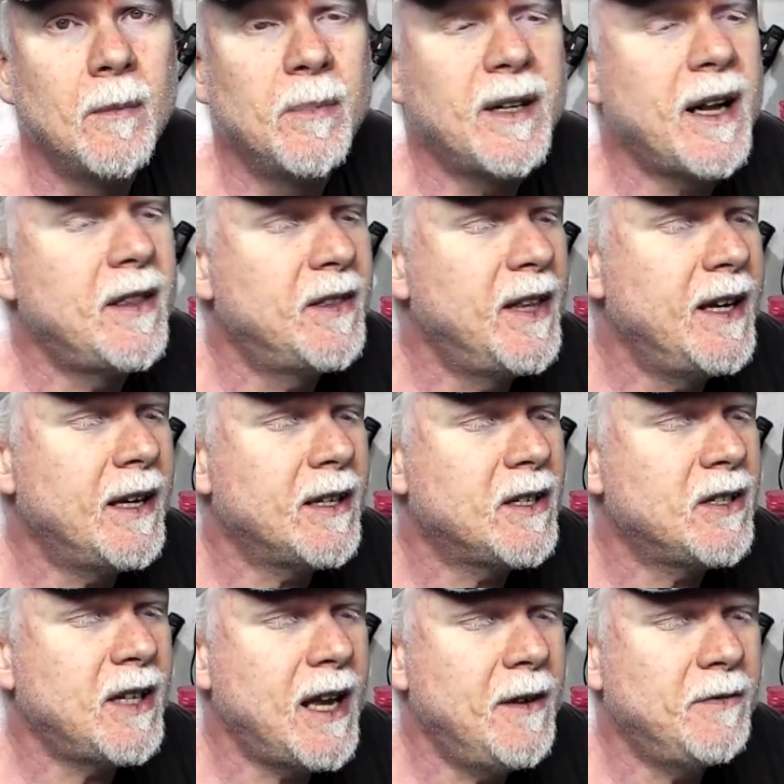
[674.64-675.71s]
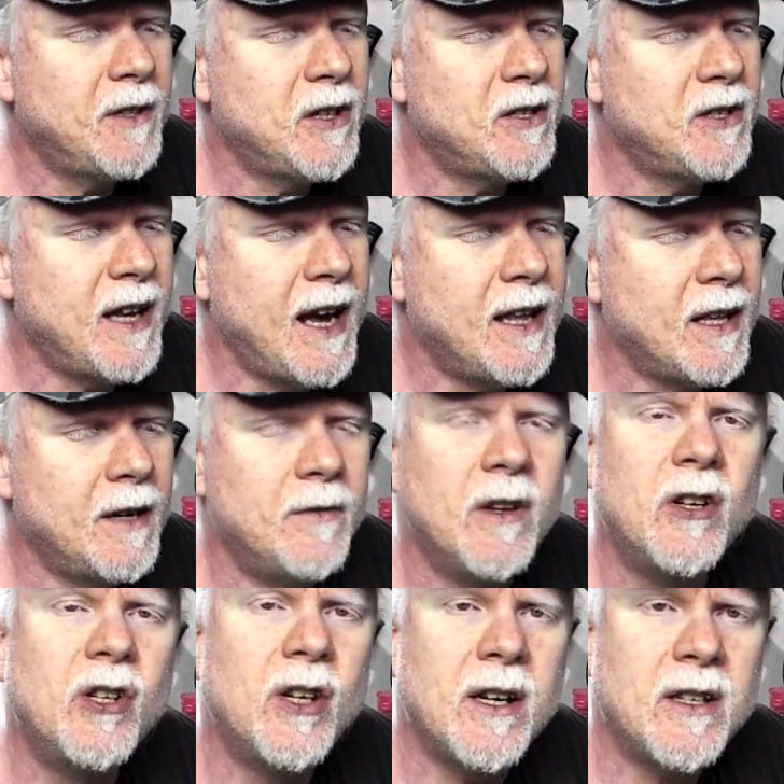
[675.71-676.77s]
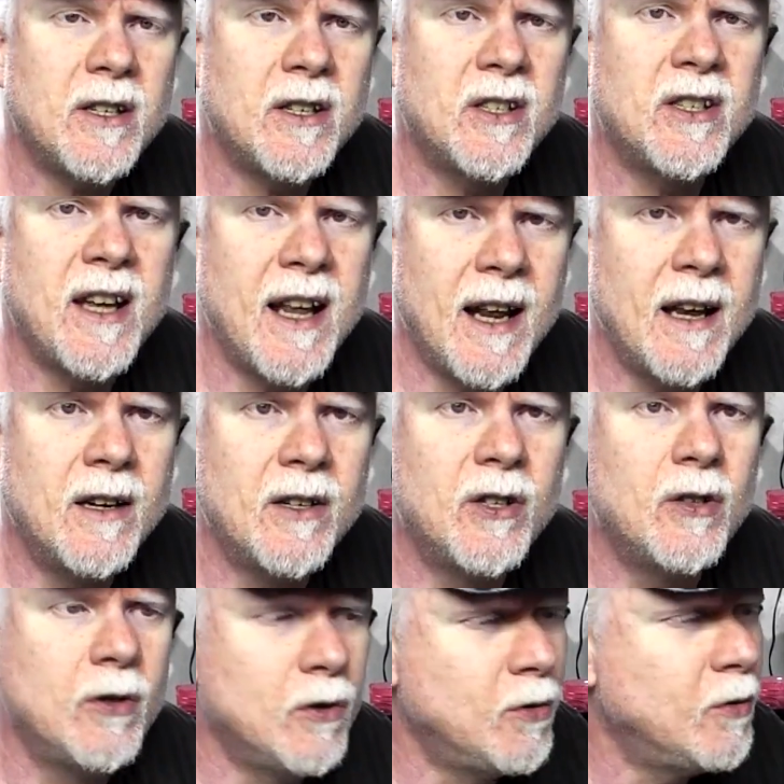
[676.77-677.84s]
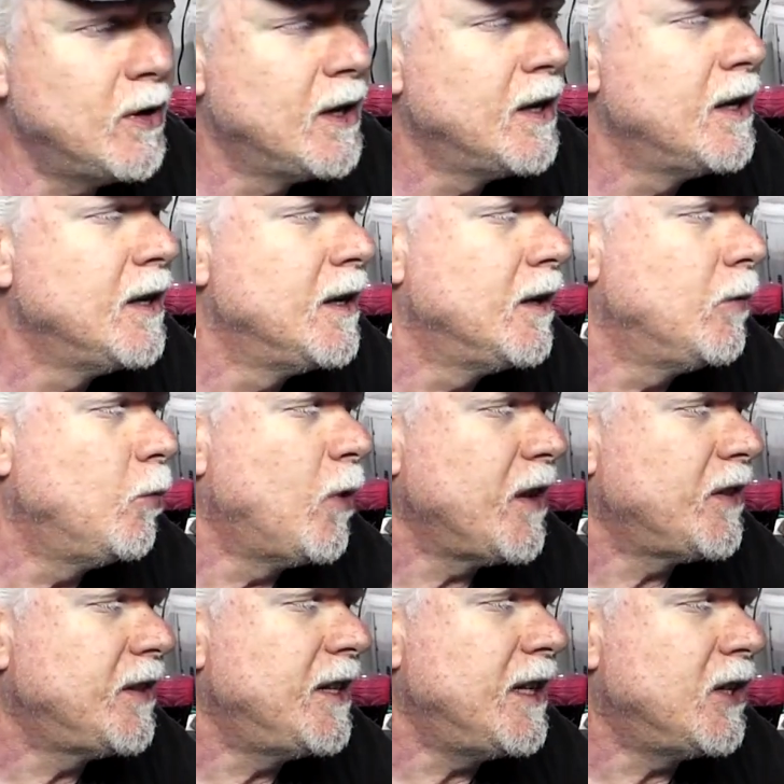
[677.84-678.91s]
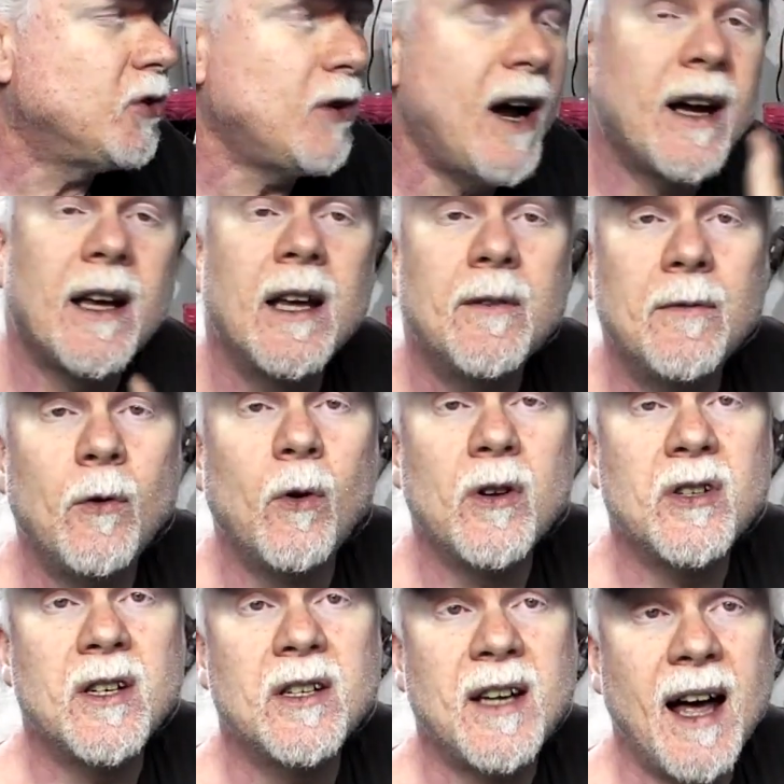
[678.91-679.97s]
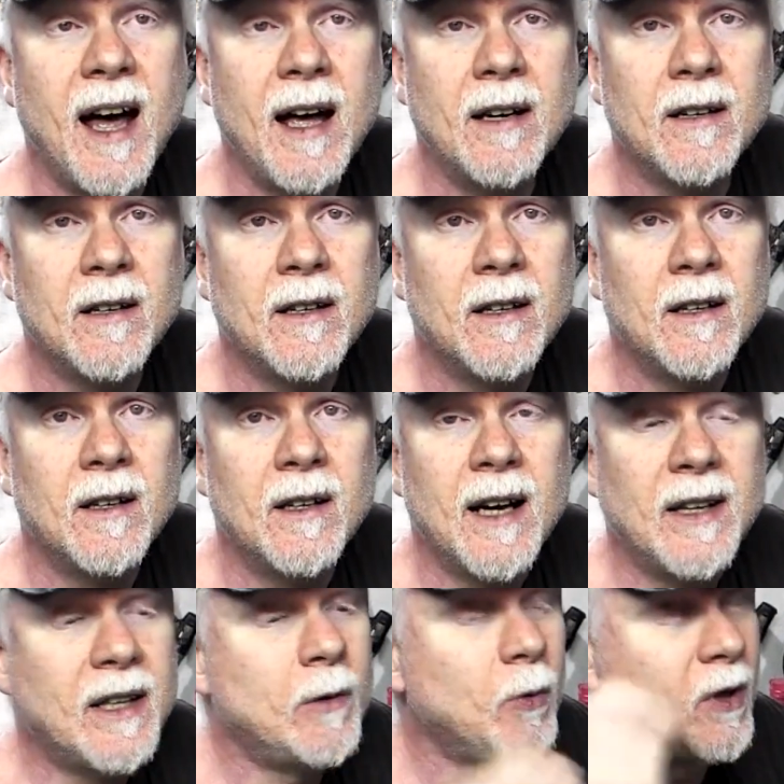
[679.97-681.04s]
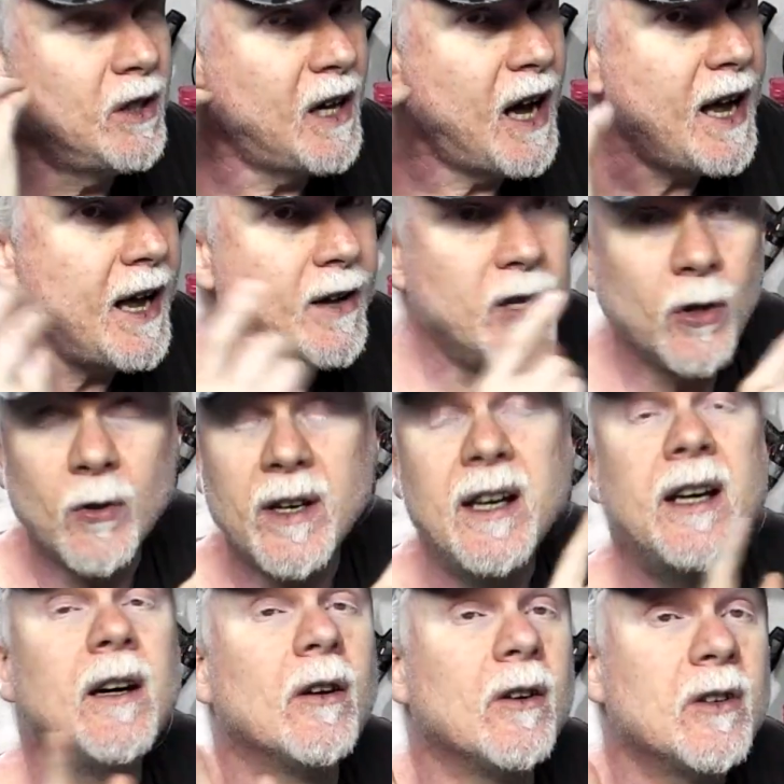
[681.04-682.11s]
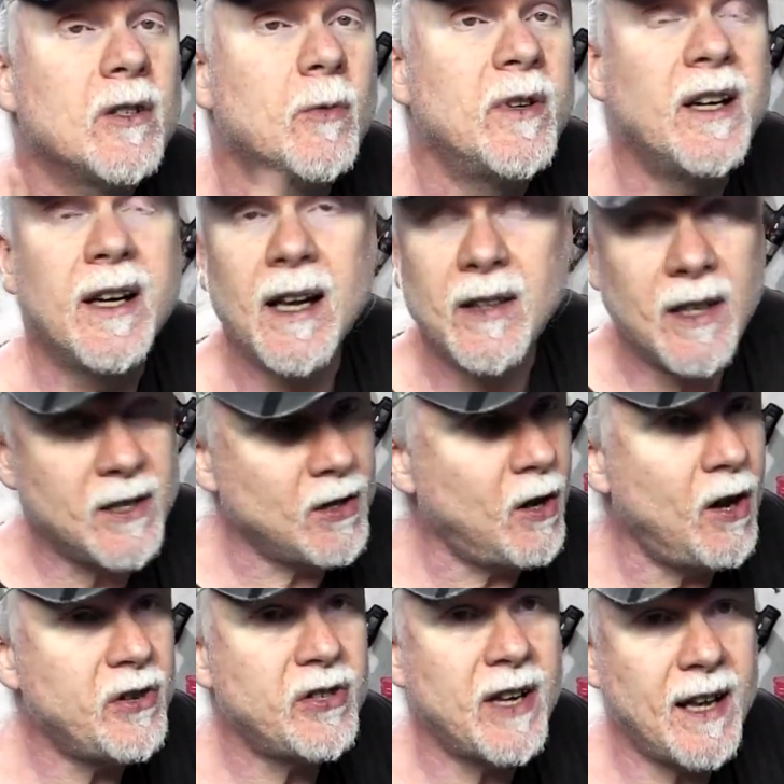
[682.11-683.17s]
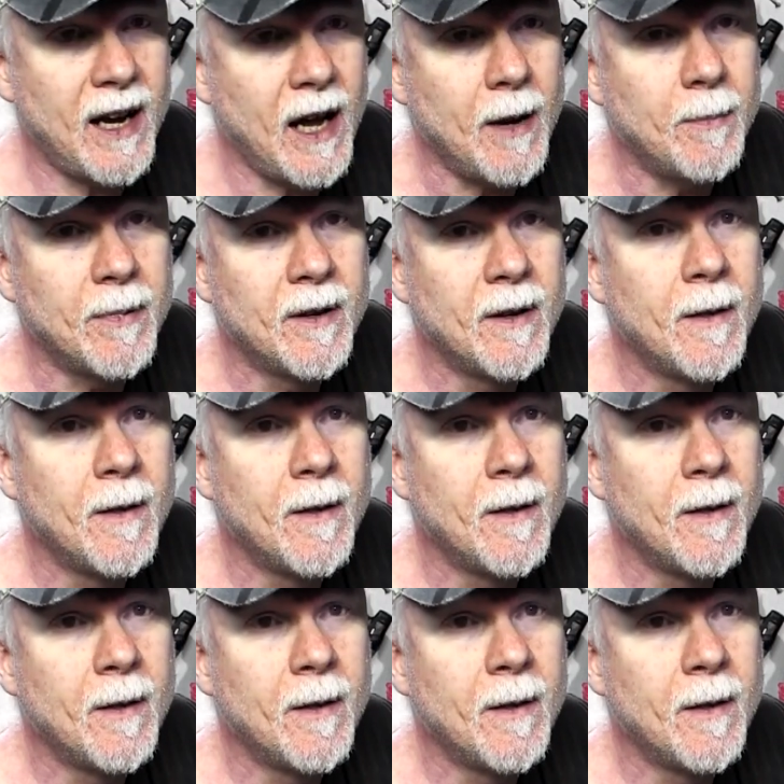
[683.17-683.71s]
but I think it's safe to say that if you just set it to what the tracking force is at, and then rely on your ears when you get this all set up